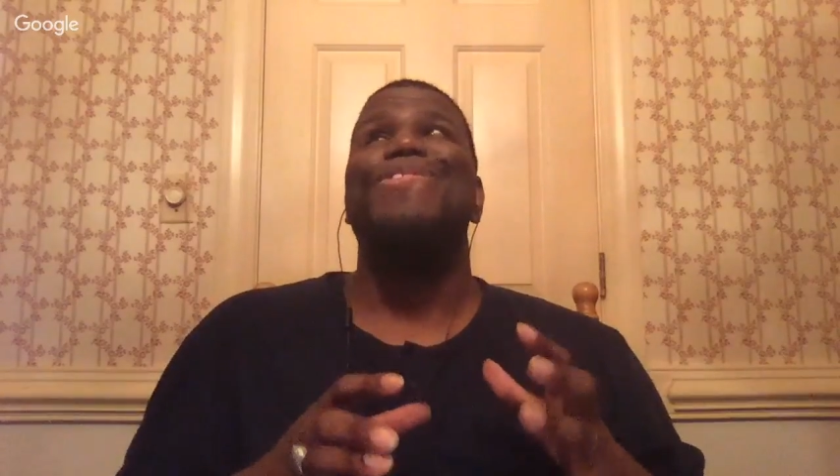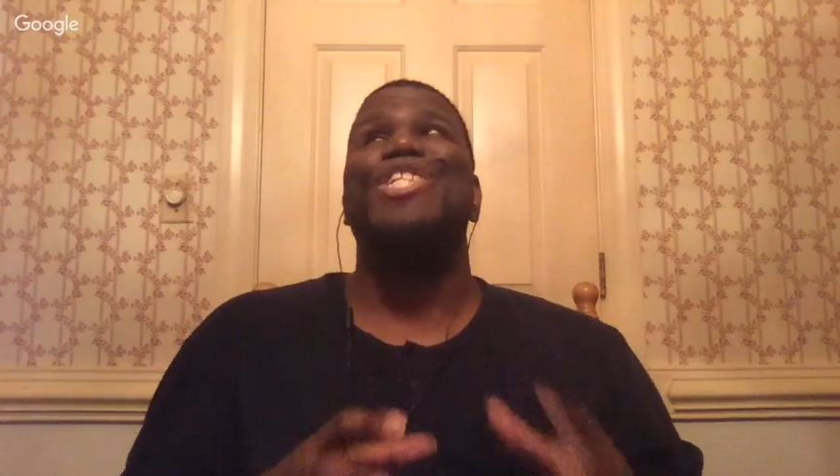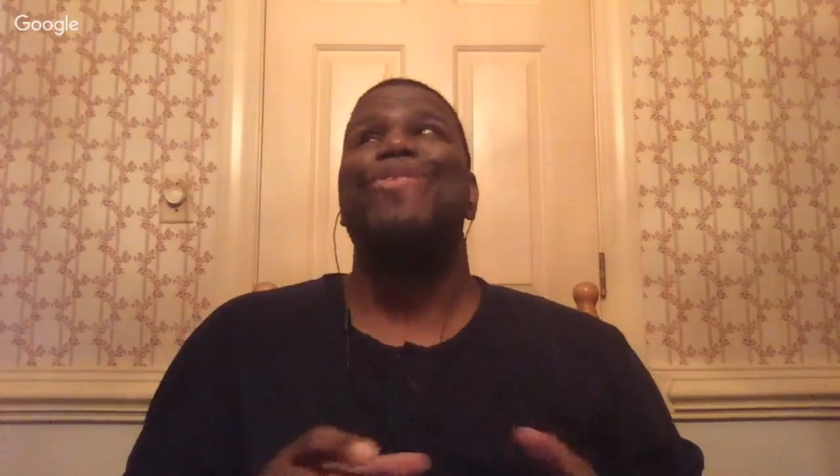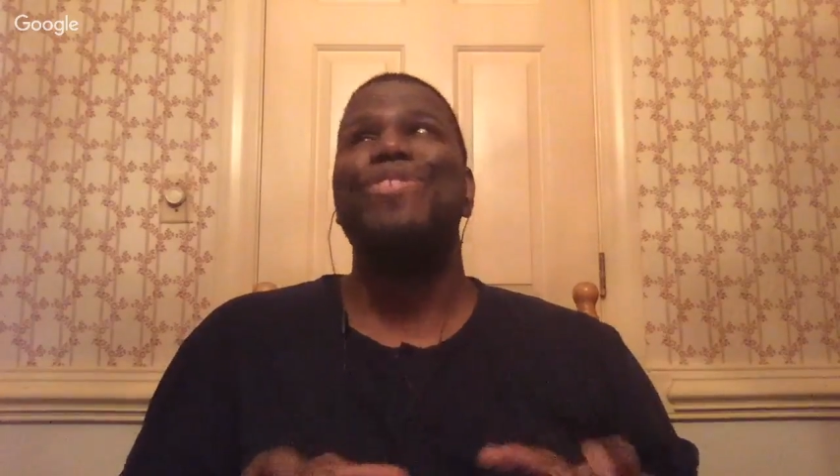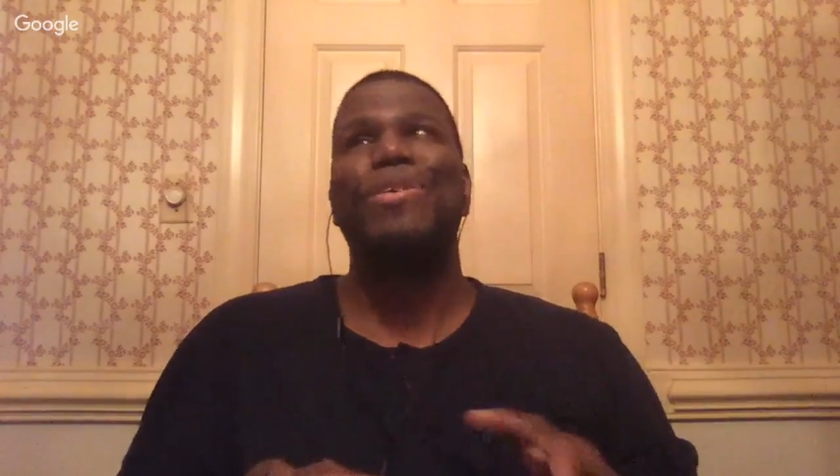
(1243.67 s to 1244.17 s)

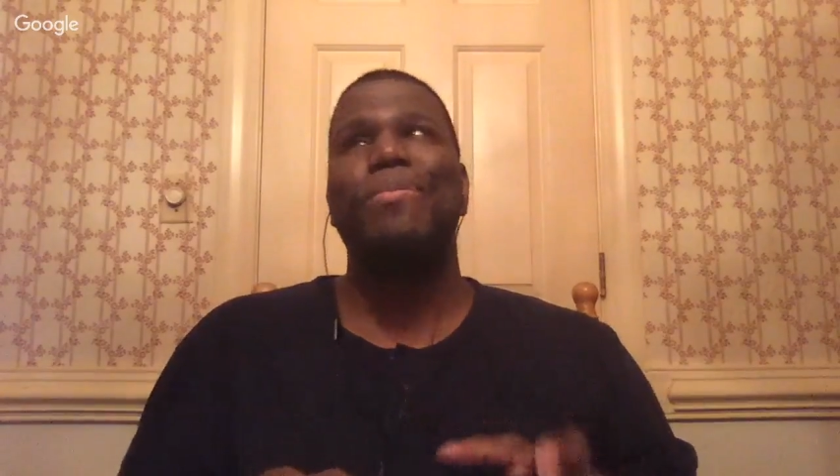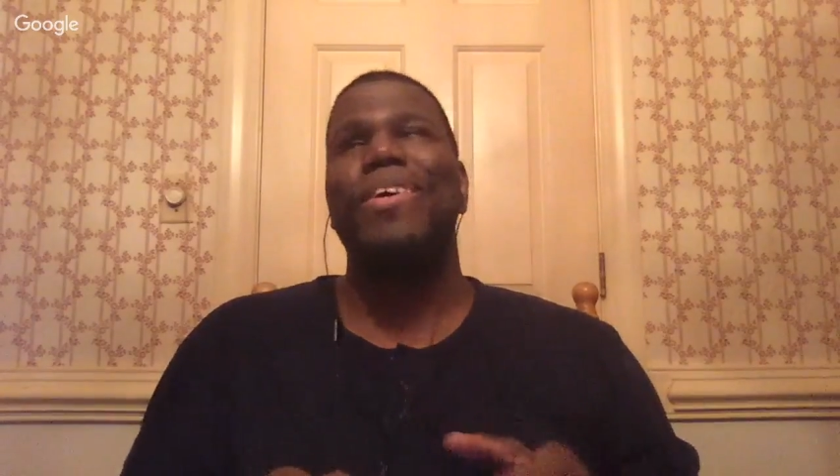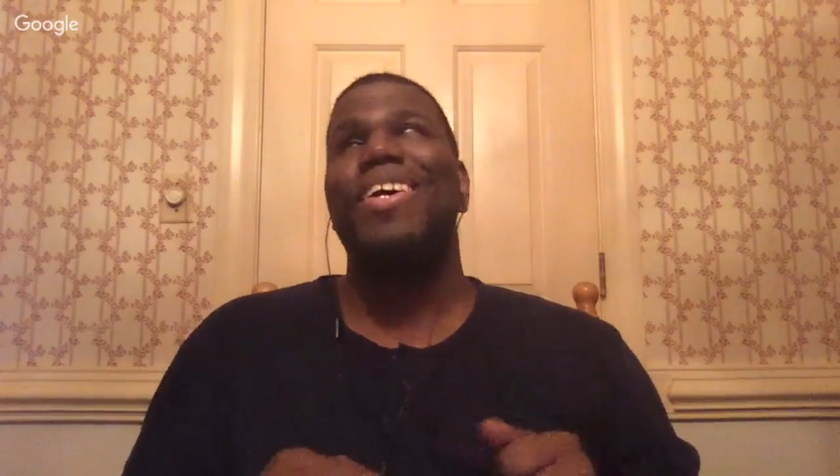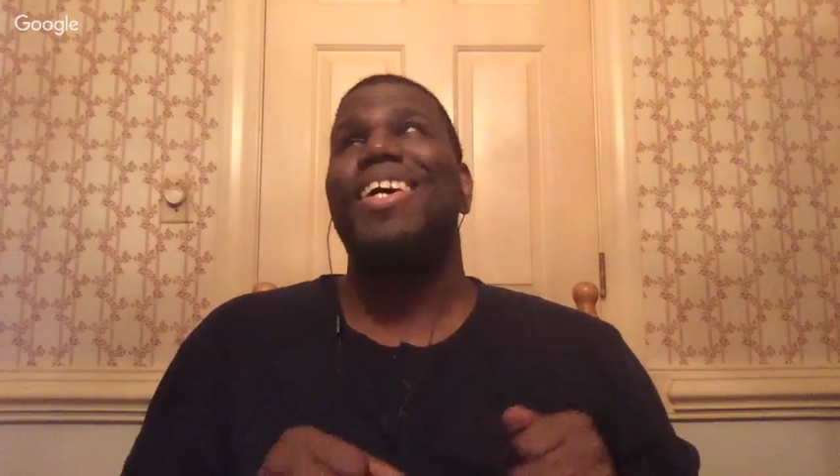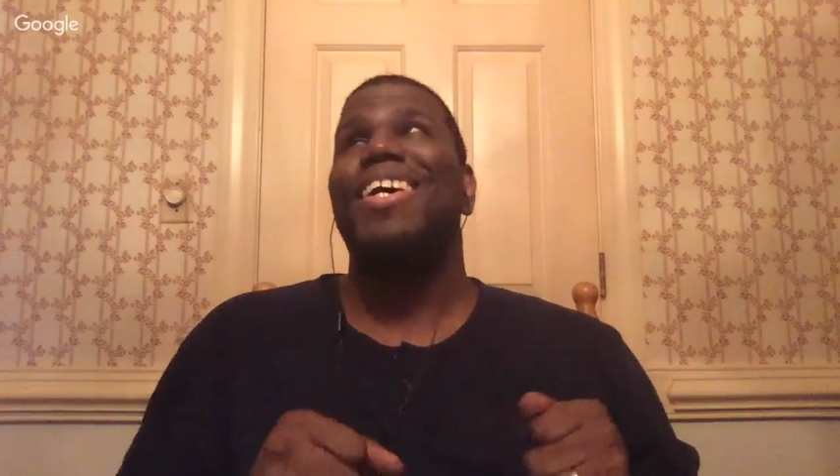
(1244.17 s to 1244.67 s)
she was a
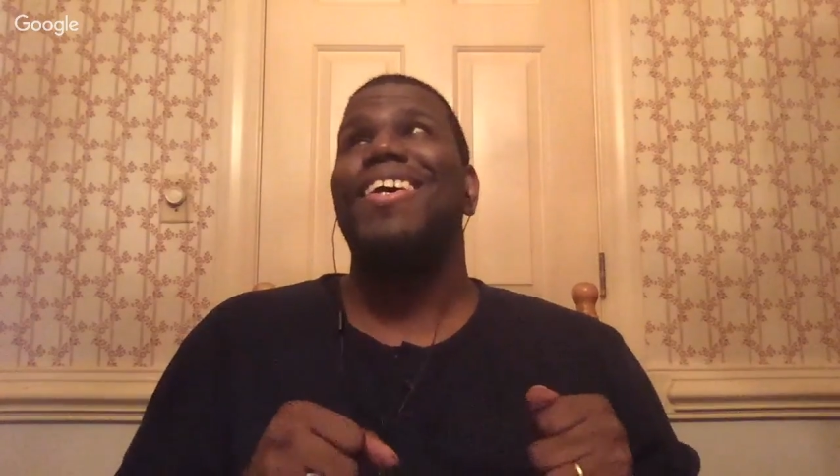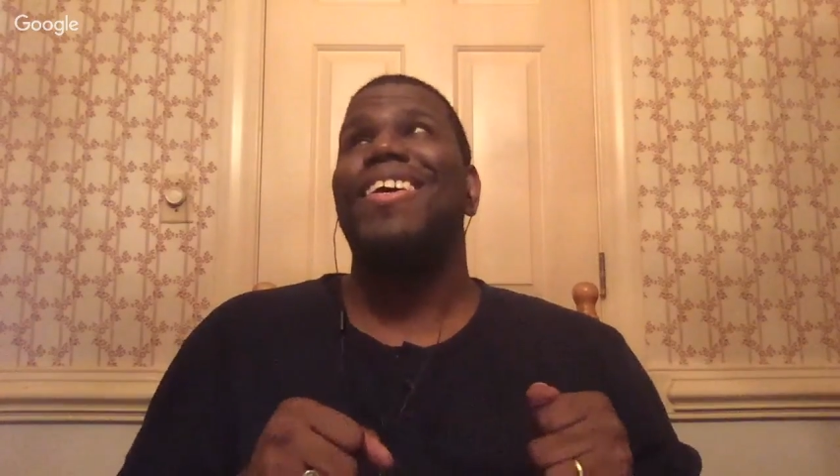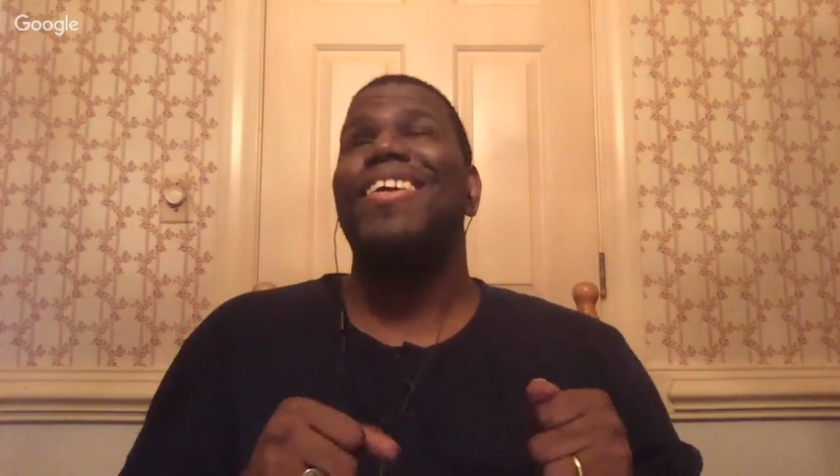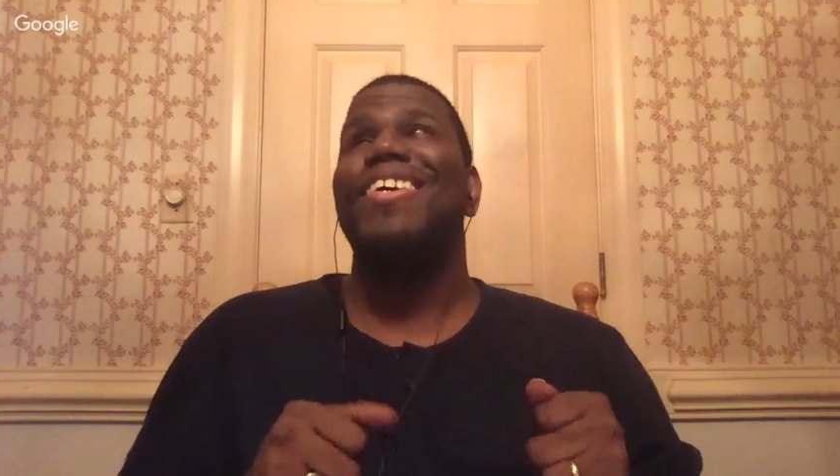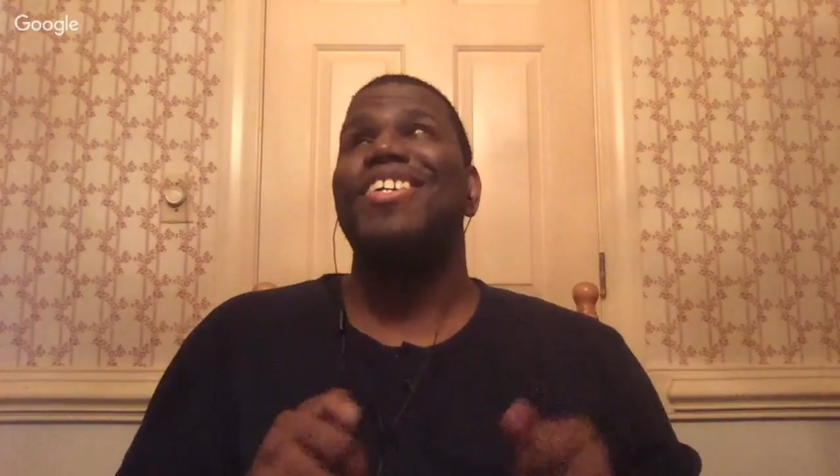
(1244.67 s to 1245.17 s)

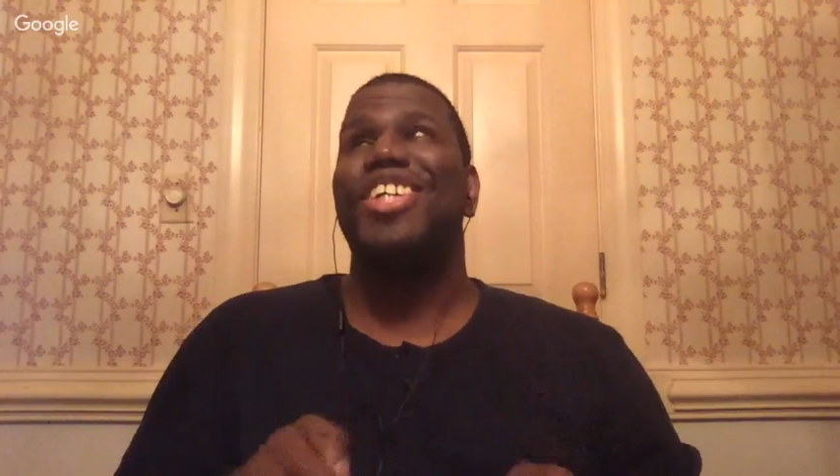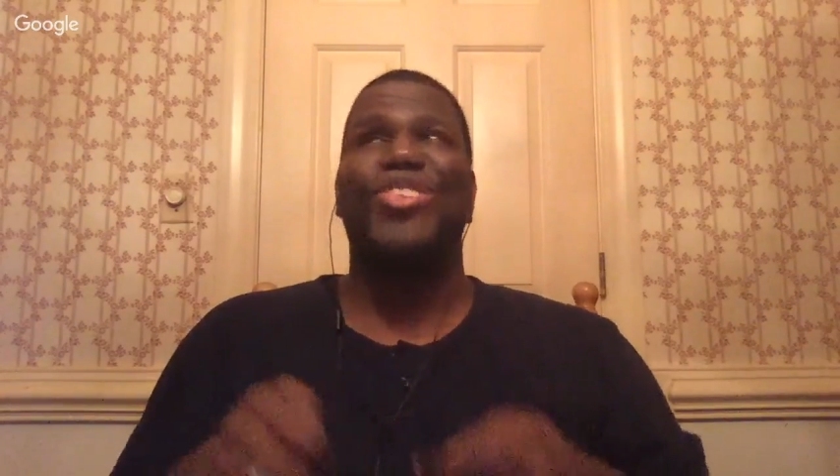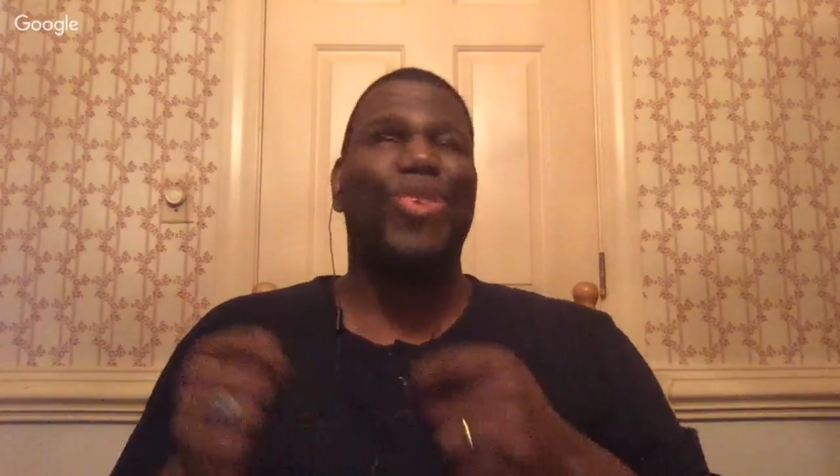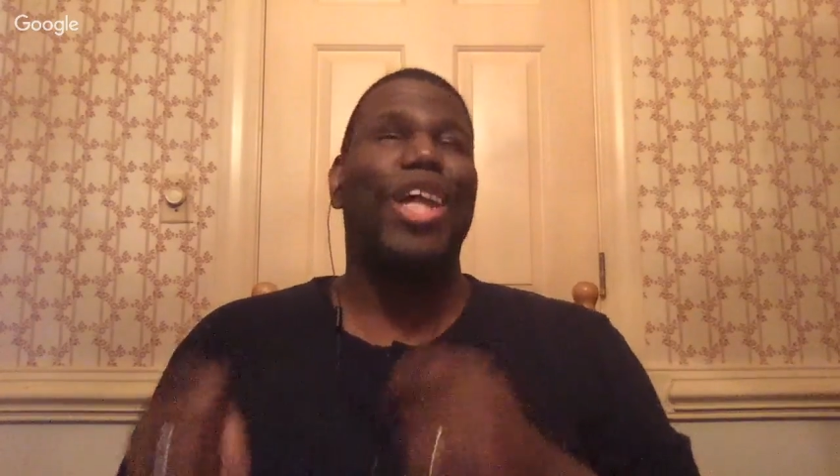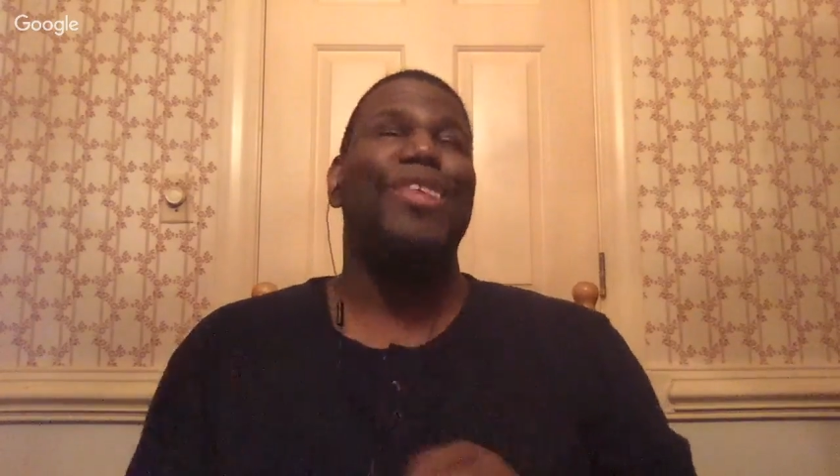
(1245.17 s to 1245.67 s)
she's
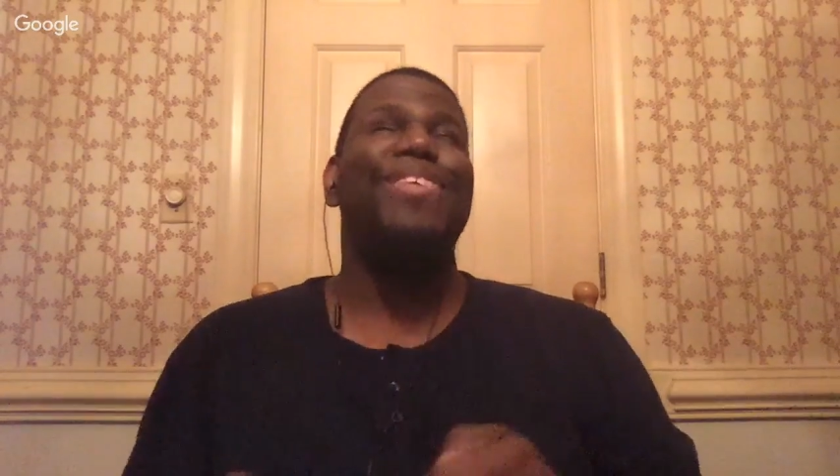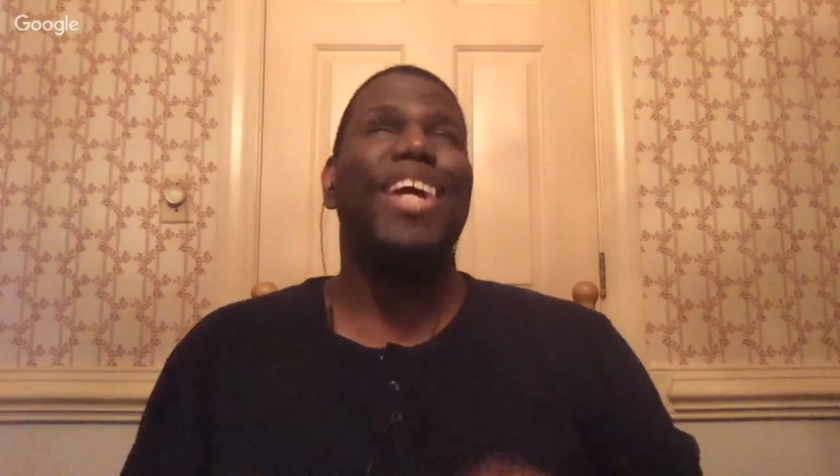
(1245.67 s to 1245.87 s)
relevant